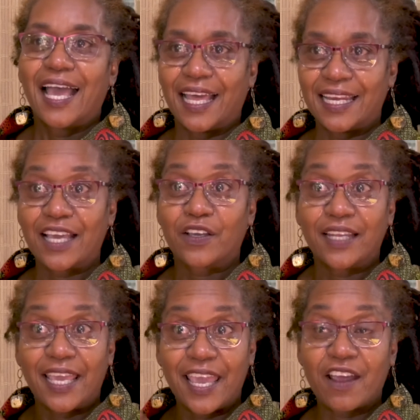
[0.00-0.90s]
I
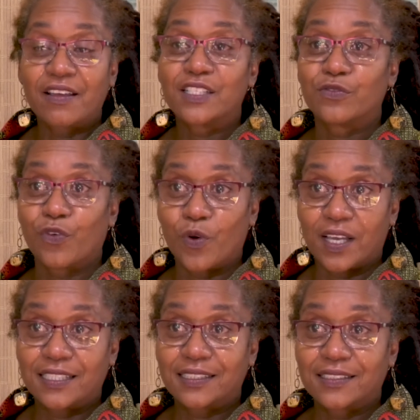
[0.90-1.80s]
could hear his
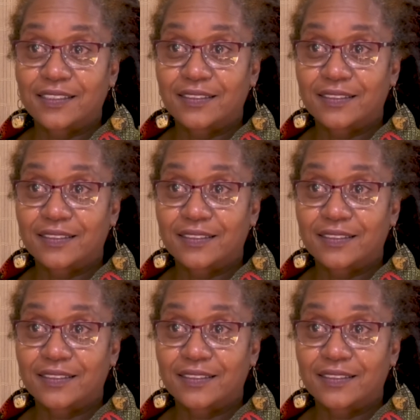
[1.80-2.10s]
voice.